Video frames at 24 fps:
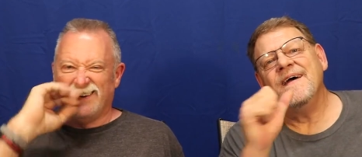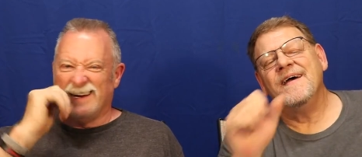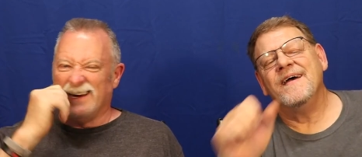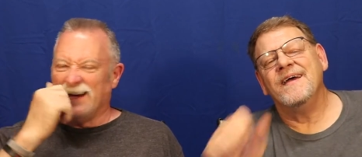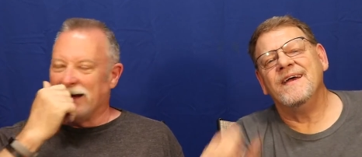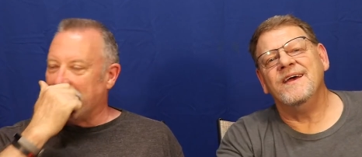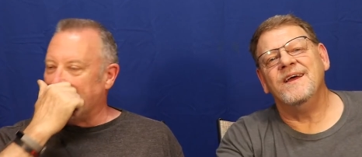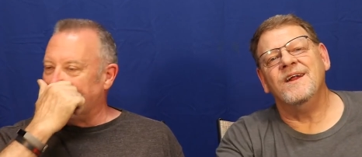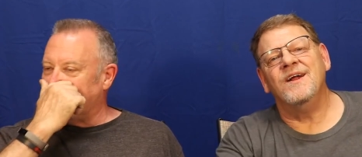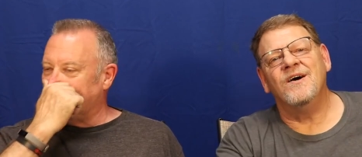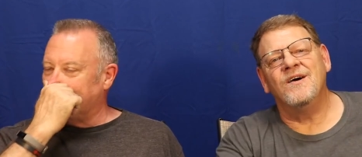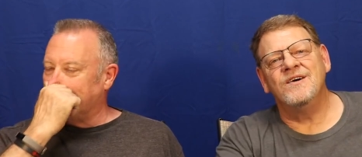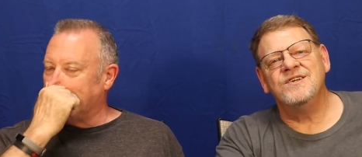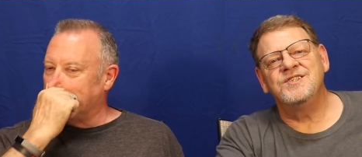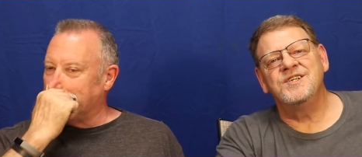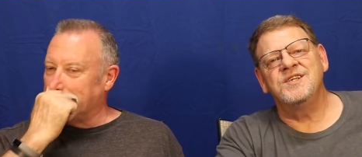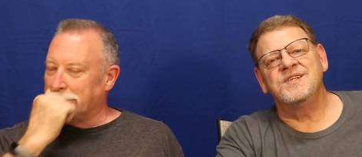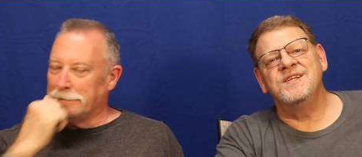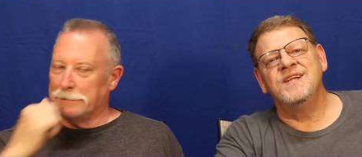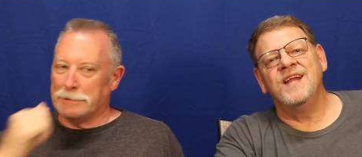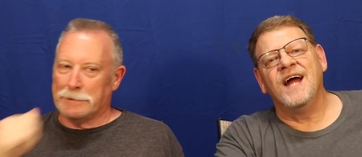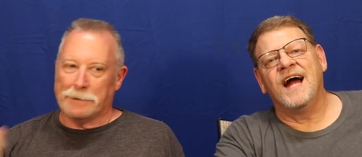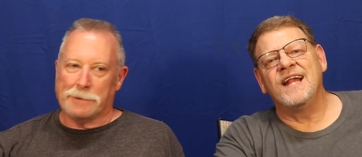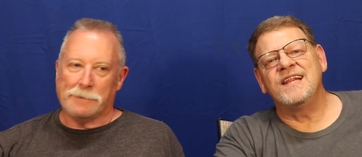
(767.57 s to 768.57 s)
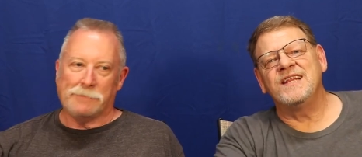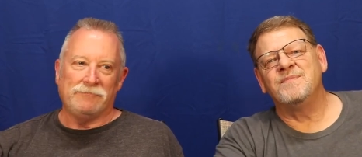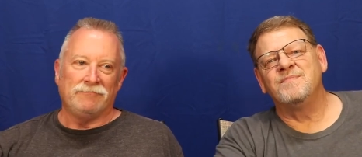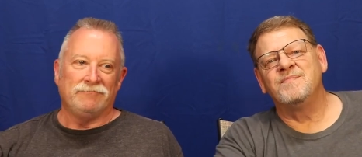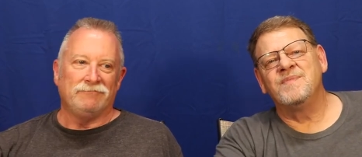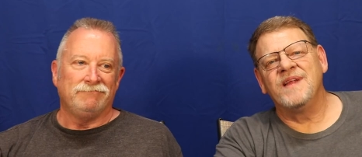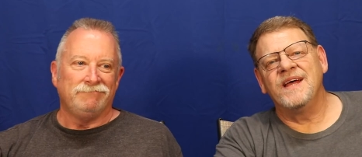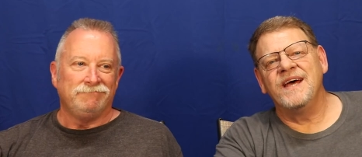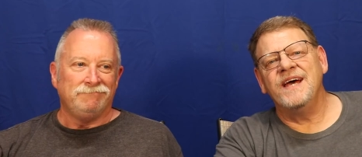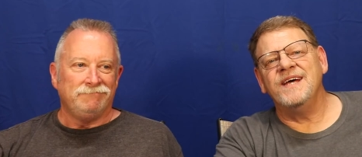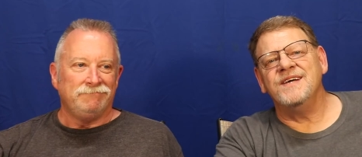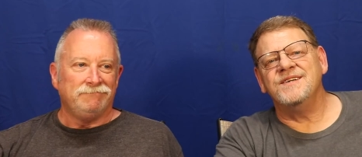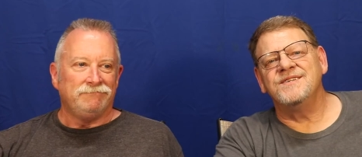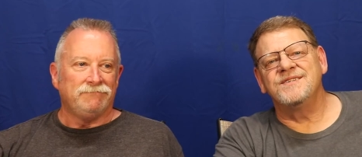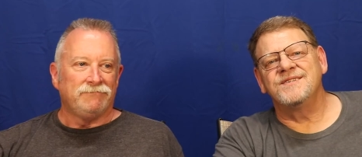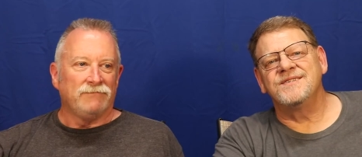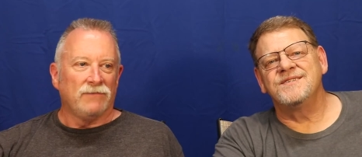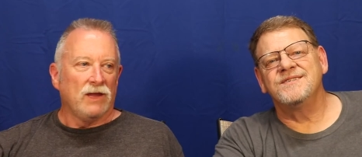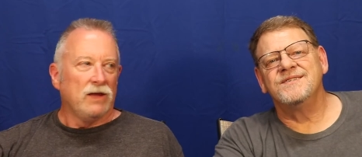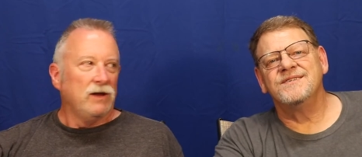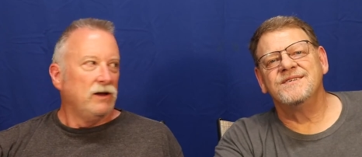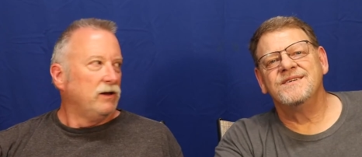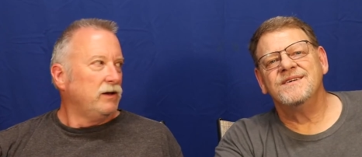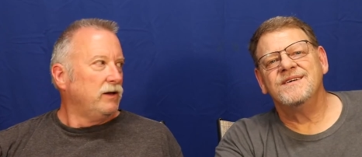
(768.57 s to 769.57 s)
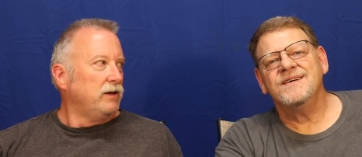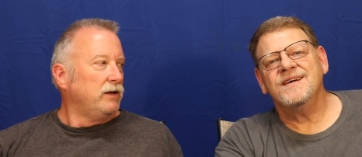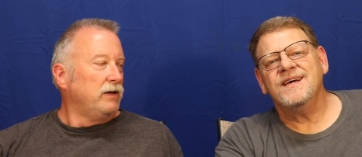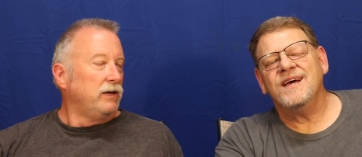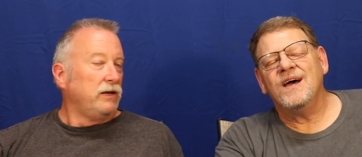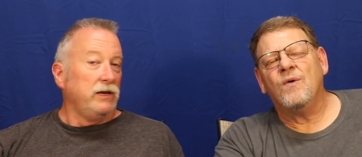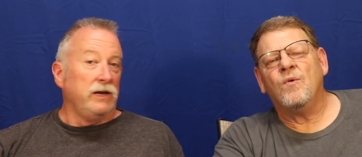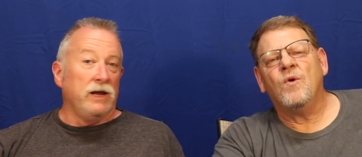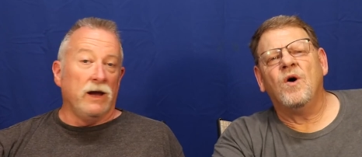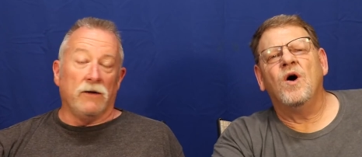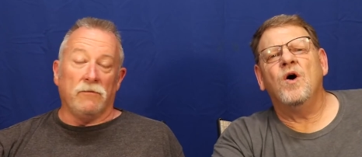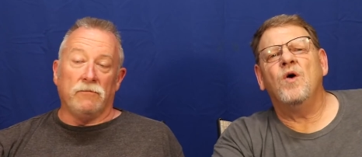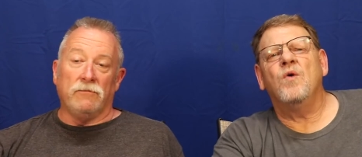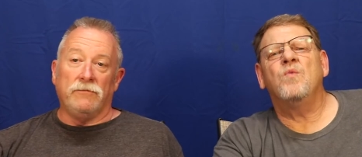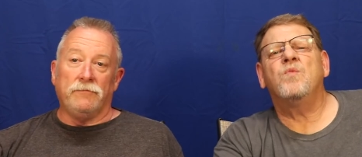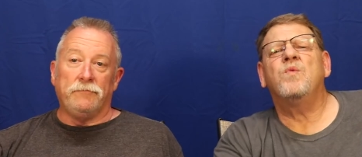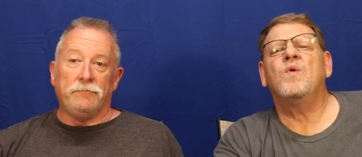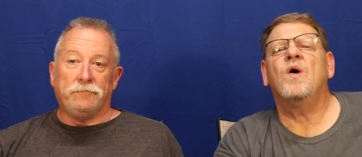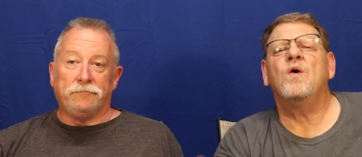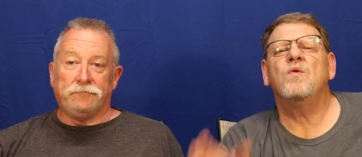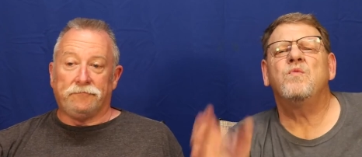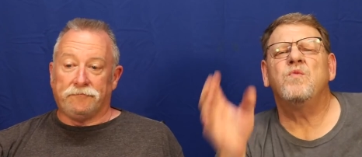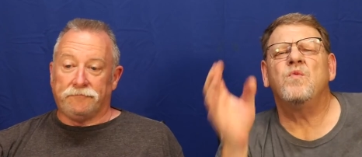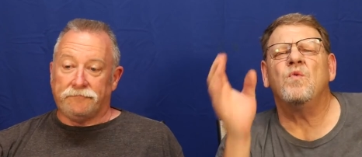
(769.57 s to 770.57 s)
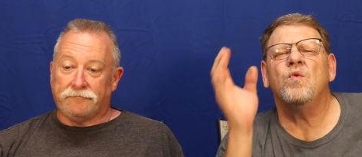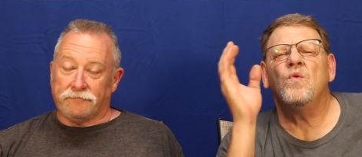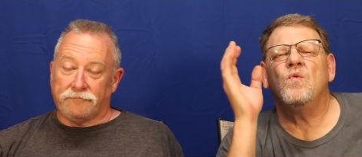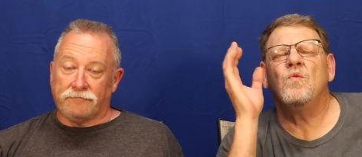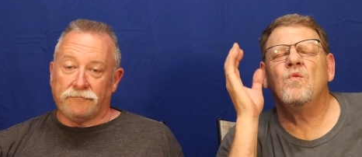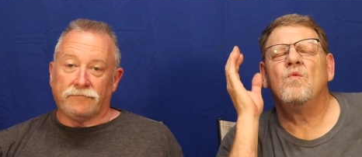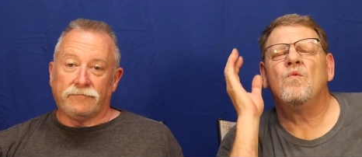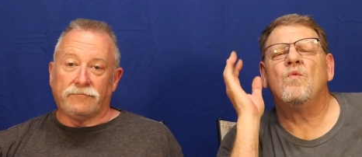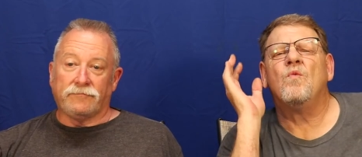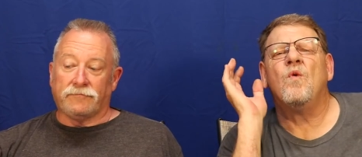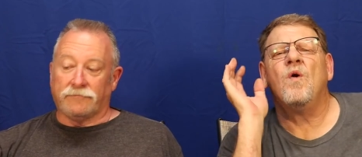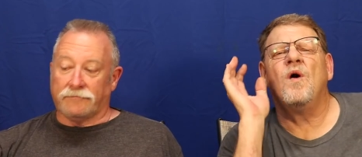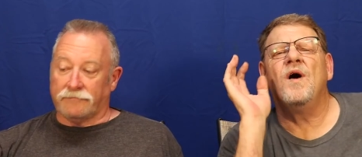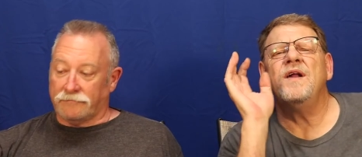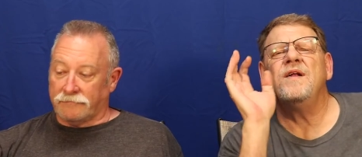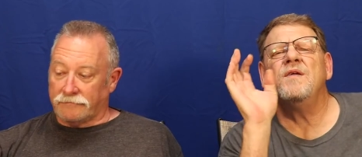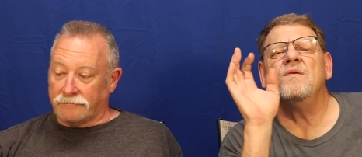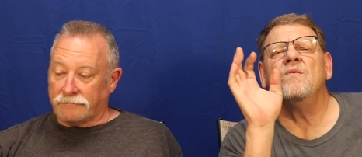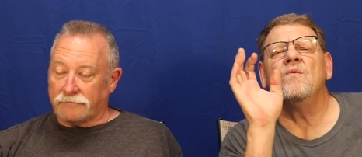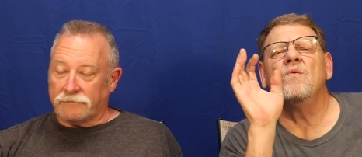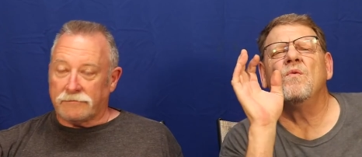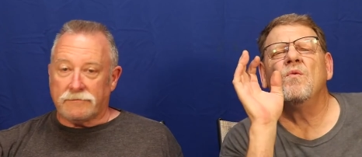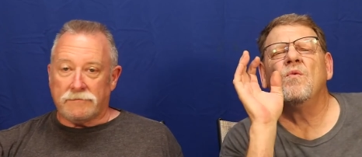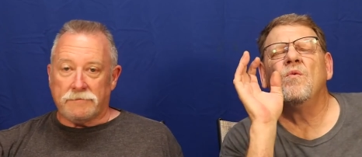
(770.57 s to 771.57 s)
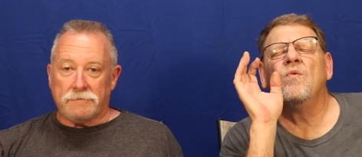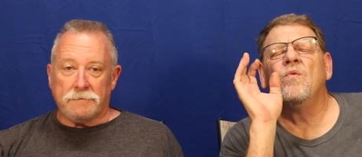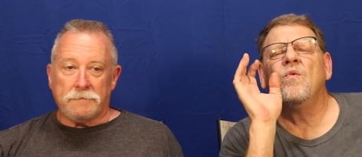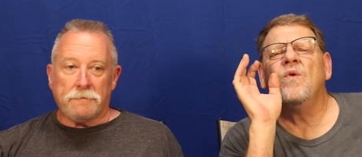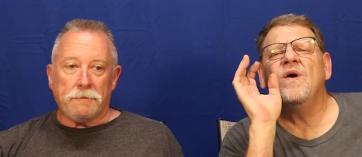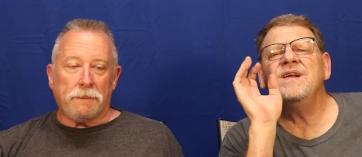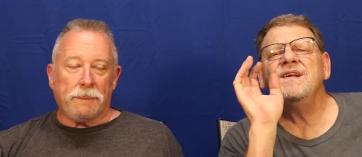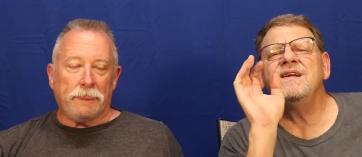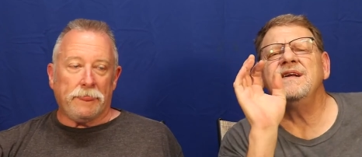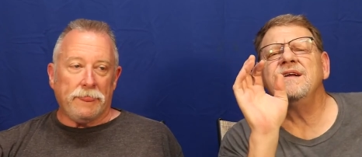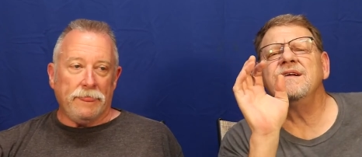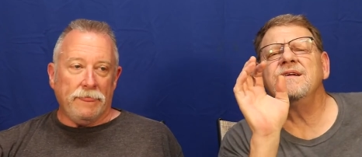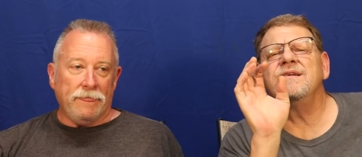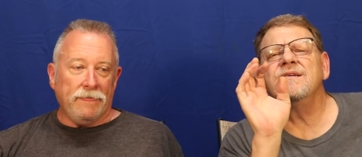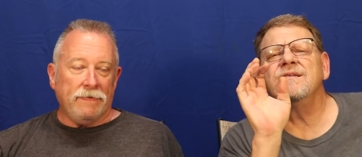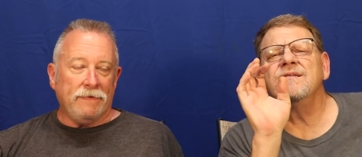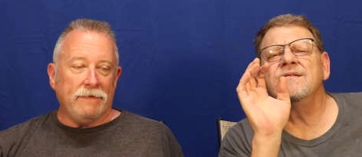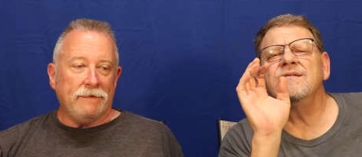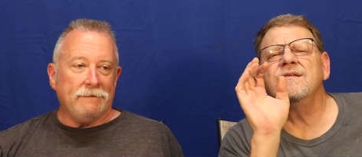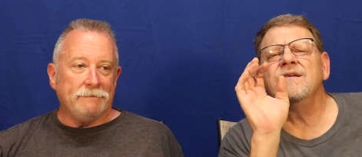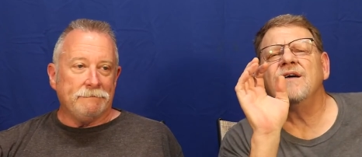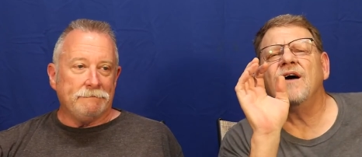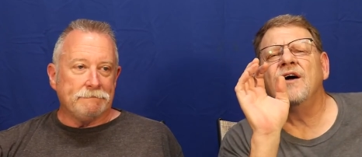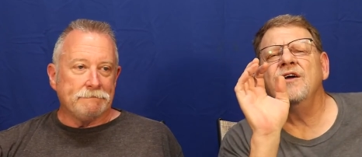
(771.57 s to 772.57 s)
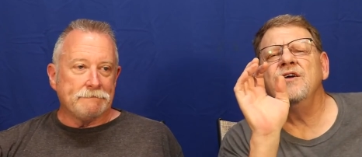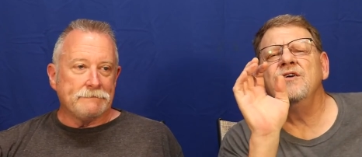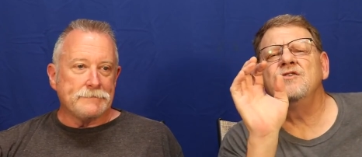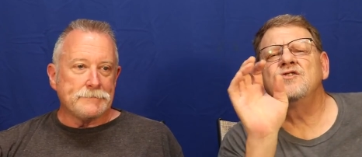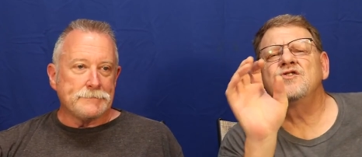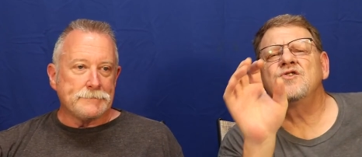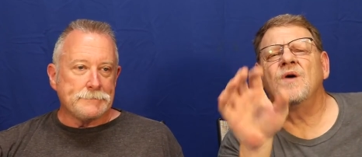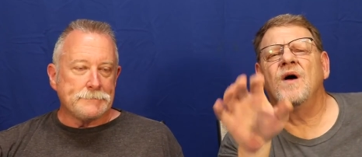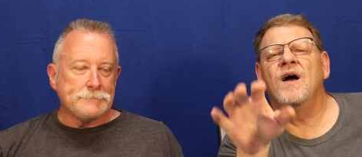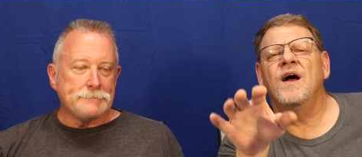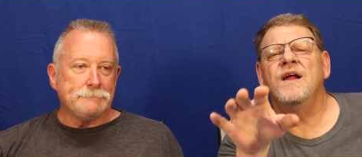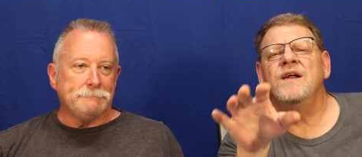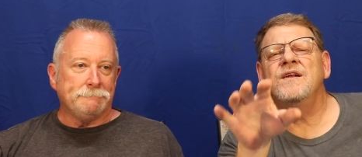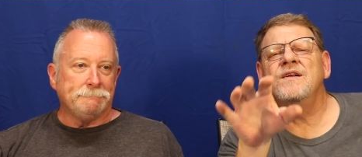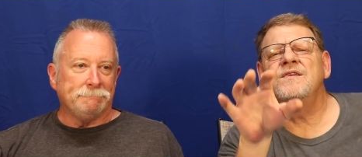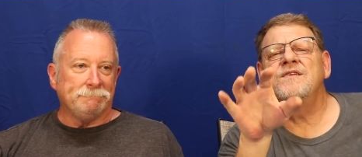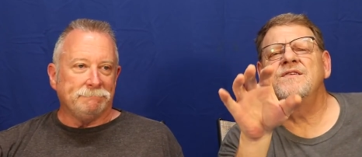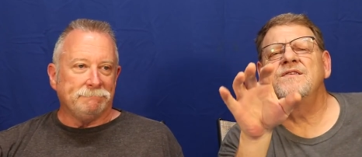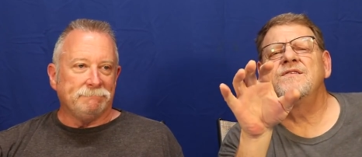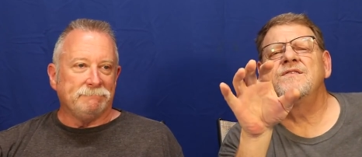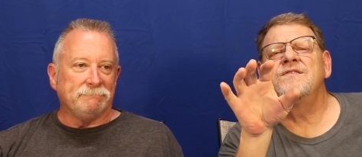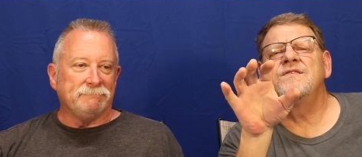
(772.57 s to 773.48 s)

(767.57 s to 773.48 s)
Speaker 1: God. You know, it's just not the place. Yeah. Well, what are you trying